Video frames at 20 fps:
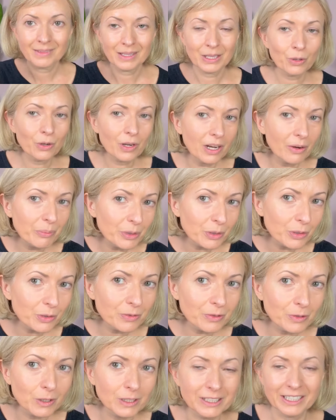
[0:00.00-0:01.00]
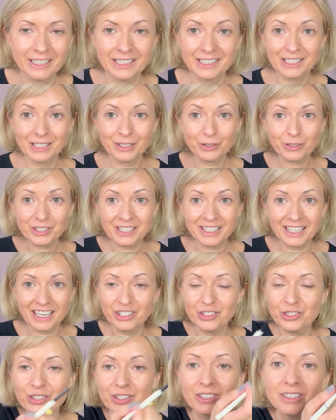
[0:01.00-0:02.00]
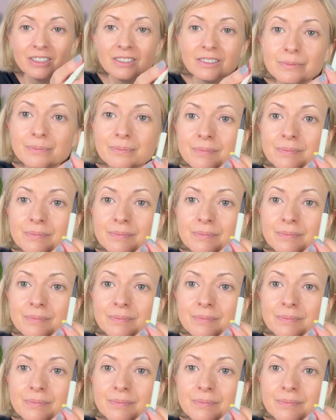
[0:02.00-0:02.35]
Look how beautiful it is. Looks natural.